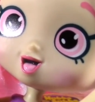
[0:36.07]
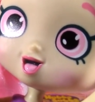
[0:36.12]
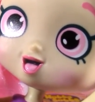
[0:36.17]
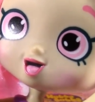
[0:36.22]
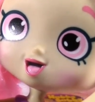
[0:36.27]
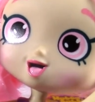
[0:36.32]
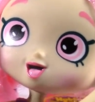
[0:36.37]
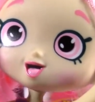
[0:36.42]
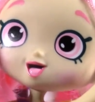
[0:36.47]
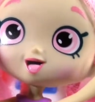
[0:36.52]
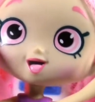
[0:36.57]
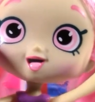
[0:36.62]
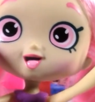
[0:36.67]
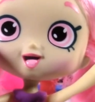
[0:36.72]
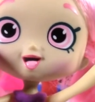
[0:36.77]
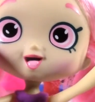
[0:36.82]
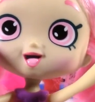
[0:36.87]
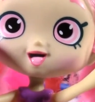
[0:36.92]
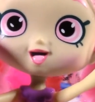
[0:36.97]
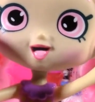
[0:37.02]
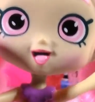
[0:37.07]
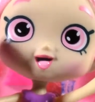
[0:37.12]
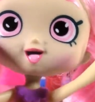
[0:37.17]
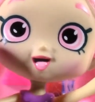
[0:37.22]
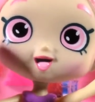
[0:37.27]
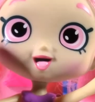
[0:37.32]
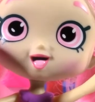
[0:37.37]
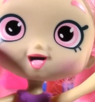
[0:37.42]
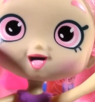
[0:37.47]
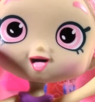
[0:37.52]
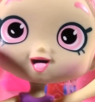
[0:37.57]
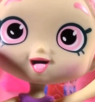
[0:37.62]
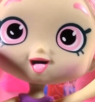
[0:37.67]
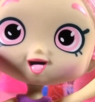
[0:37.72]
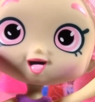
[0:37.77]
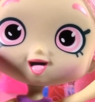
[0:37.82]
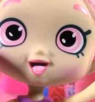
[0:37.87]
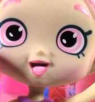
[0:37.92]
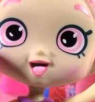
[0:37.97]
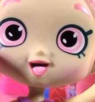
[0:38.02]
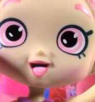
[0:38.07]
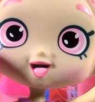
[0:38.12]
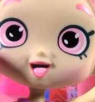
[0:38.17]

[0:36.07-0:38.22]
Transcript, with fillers: It is a gumball machine.